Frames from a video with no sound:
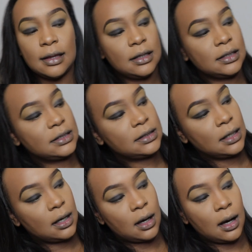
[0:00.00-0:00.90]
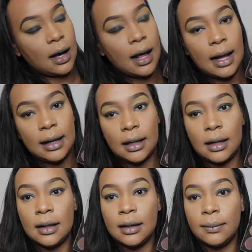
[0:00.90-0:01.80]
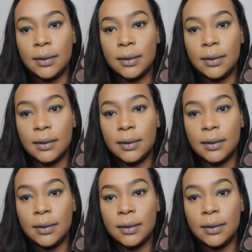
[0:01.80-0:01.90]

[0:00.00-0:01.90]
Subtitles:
this color in the